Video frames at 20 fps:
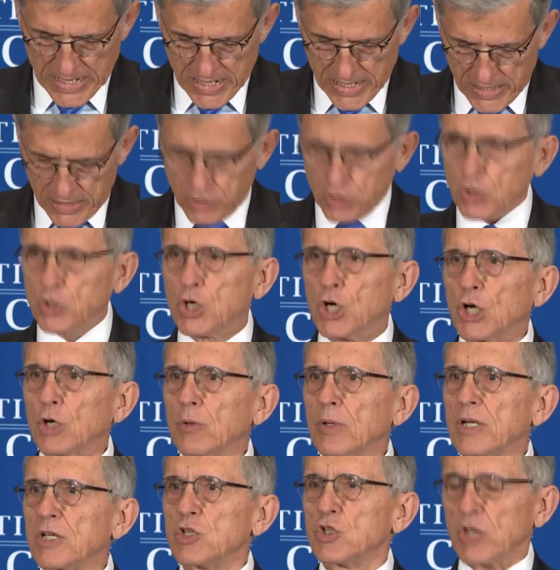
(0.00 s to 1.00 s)

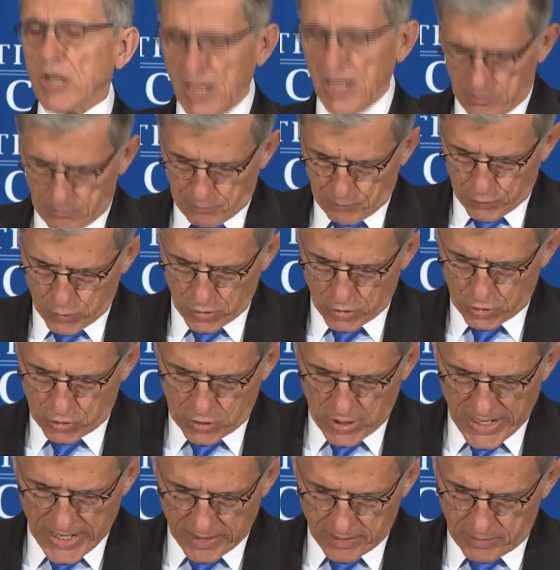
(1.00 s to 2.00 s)
encourage
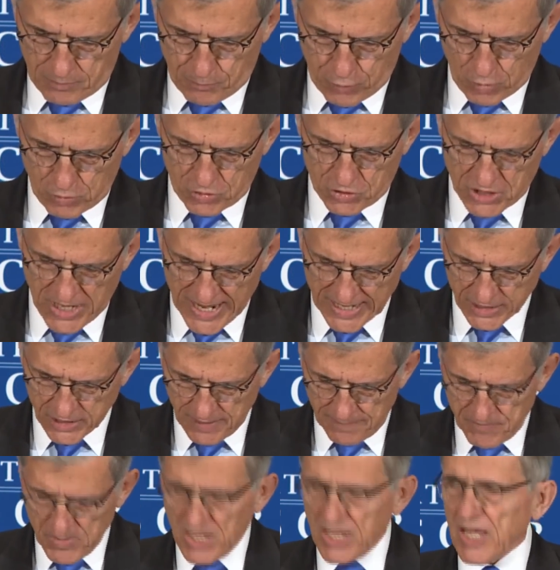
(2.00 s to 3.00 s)
and
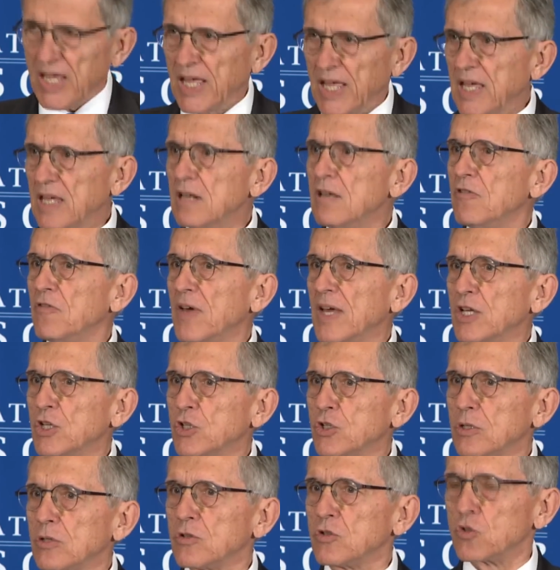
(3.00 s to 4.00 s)
protect
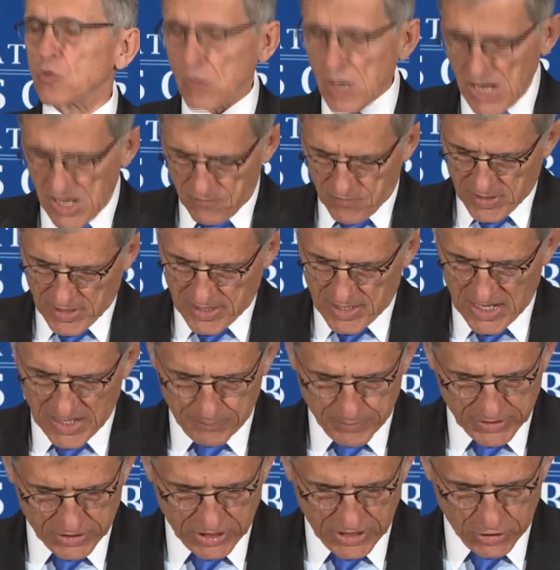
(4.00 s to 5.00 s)
innovation driving
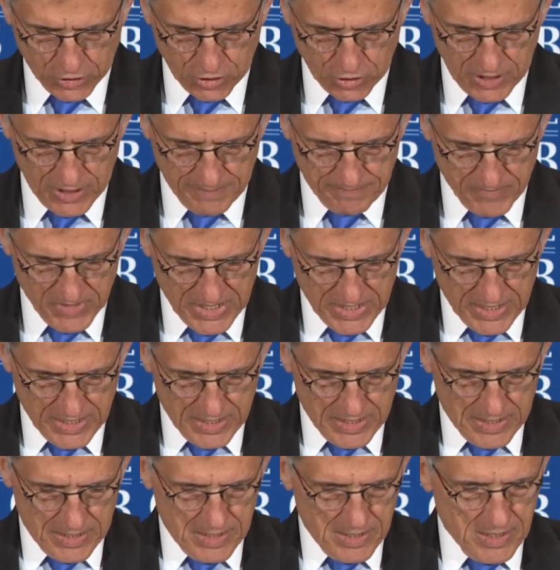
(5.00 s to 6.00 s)
competition,
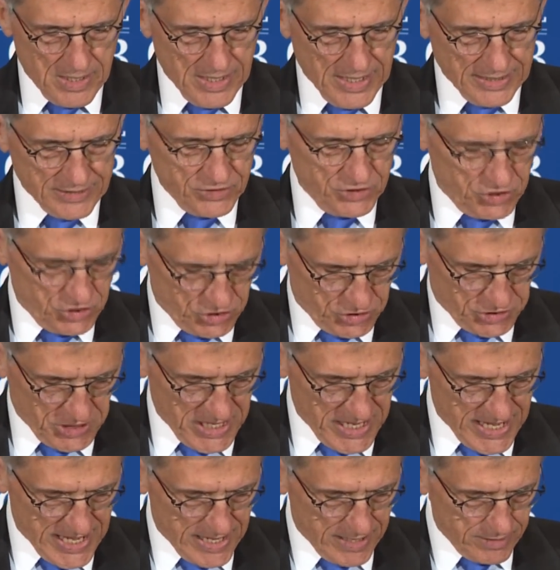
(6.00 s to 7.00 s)
and
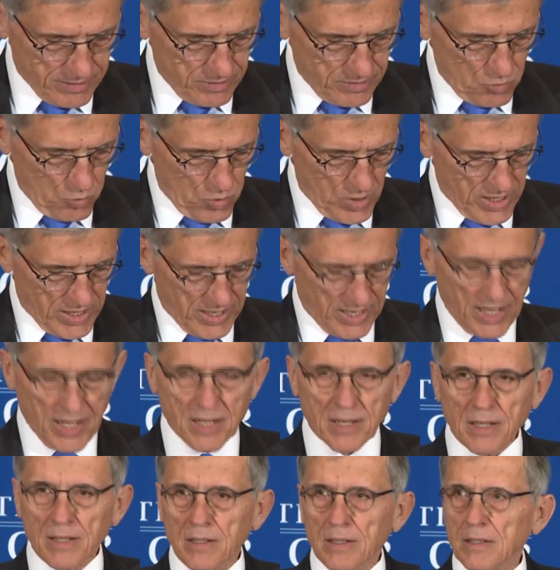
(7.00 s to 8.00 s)
stay out of the
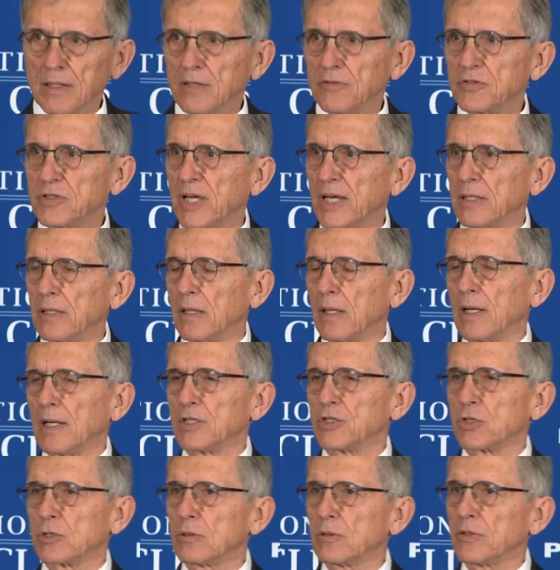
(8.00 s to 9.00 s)
way of
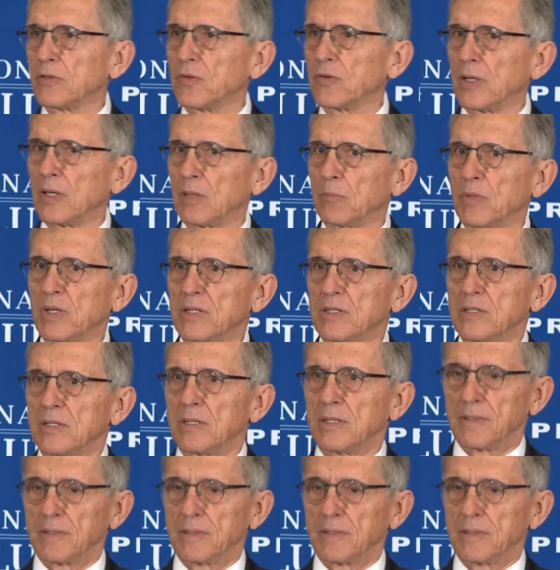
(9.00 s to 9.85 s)
technological development.